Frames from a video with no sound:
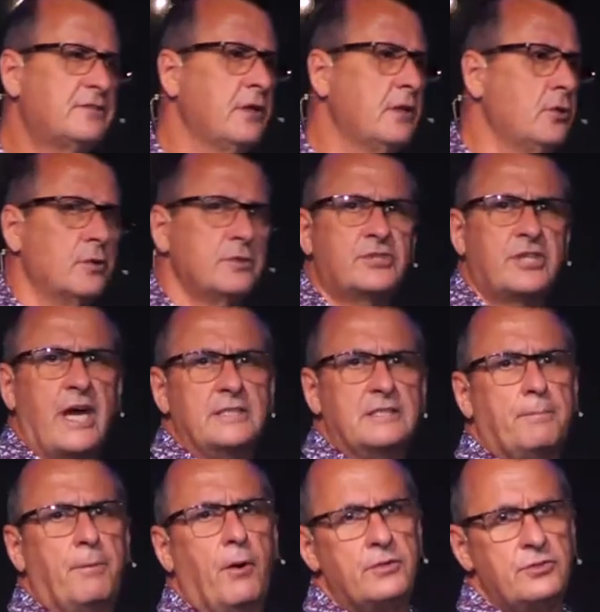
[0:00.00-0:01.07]
the Lord shines
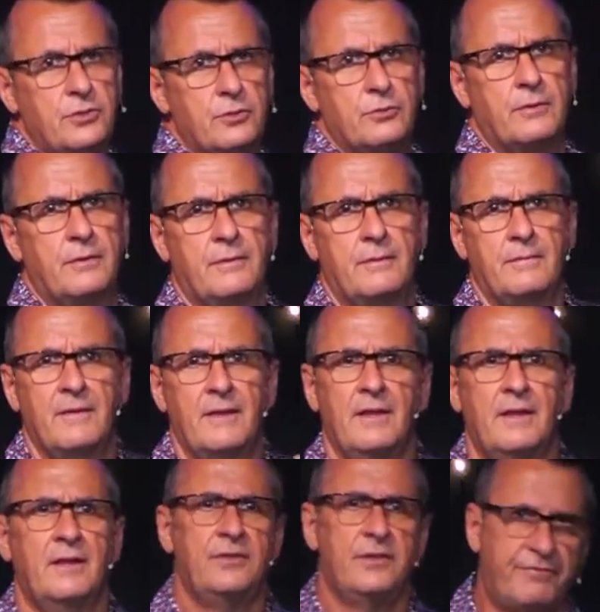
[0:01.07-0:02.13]
upon you,
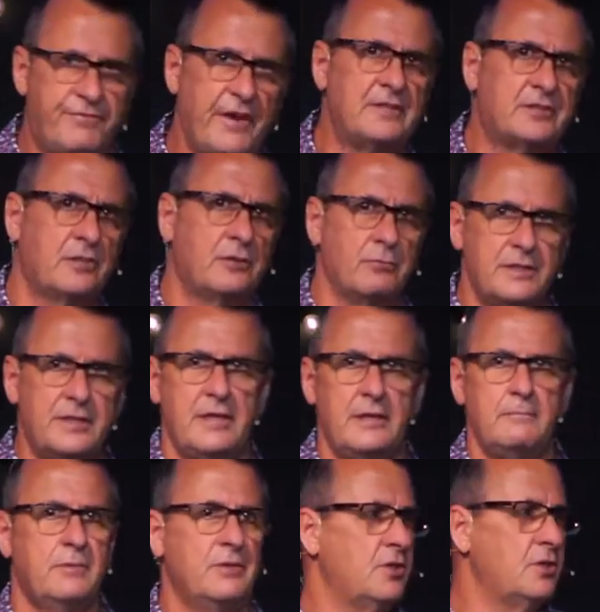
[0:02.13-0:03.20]
the face of the redeemed
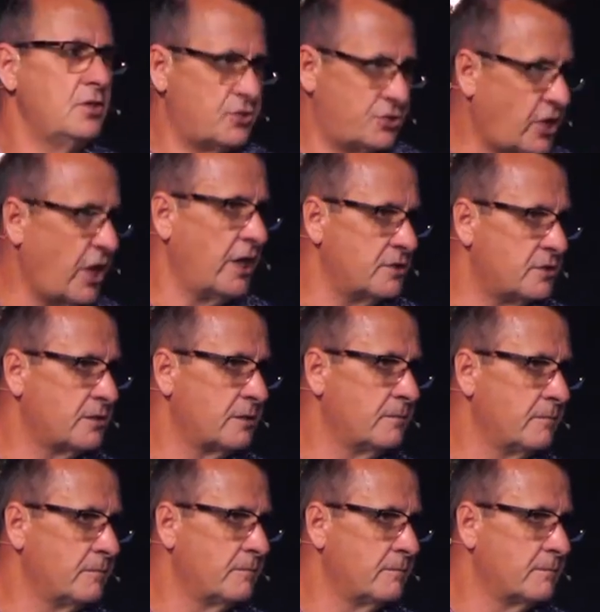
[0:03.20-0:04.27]
is changed.
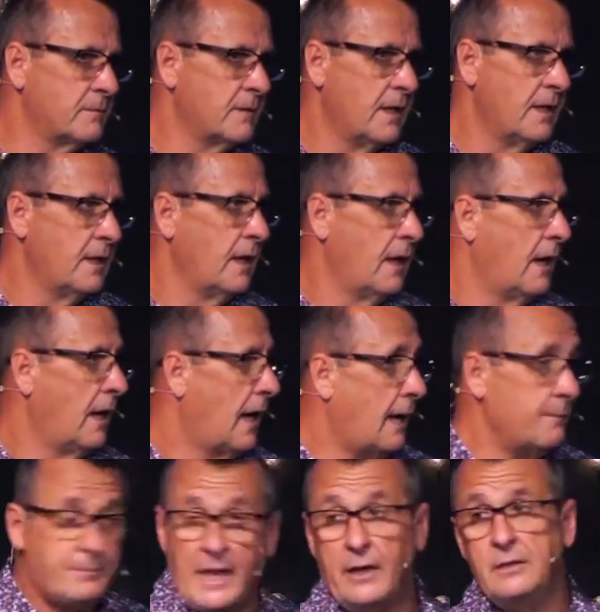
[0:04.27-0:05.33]
I
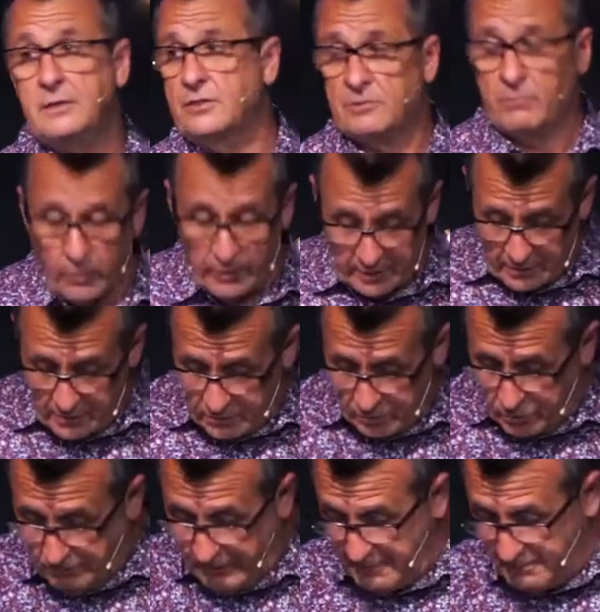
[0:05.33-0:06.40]
tell you this morning, you
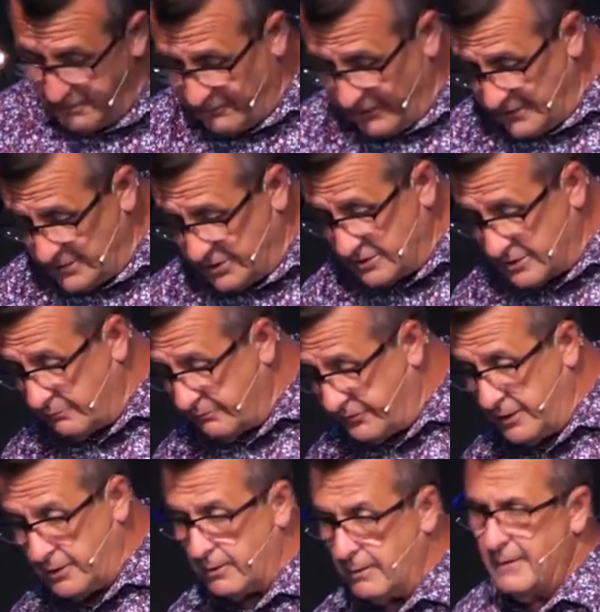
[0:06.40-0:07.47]
might be facing some
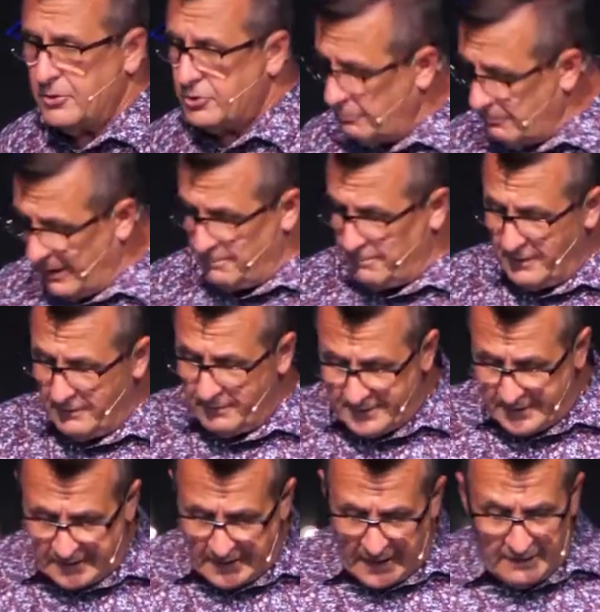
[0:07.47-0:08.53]
fear. You might be in the
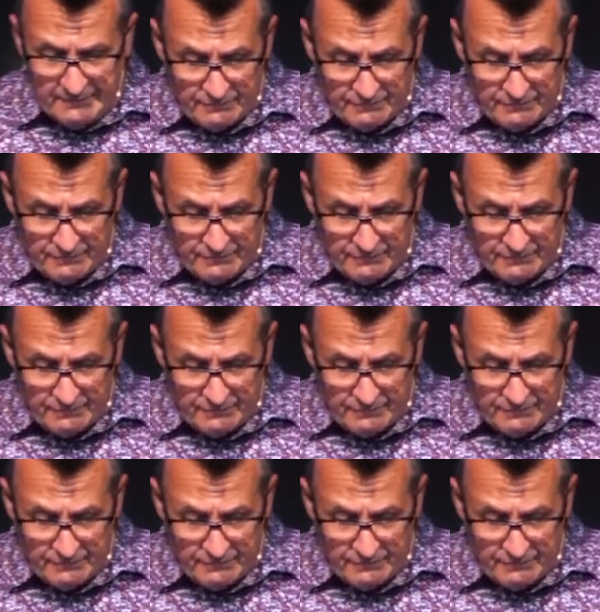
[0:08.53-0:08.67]
cave of